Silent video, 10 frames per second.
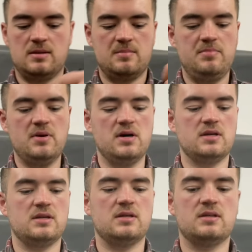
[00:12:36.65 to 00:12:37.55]
but
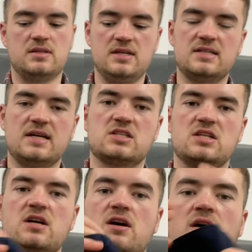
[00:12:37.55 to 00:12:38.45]
these actually
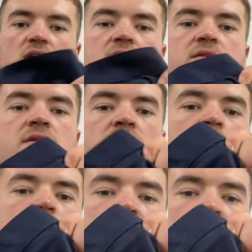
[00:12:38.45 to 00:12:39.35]
are
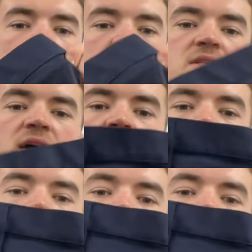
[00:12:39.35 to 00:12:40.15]
brand new with tags.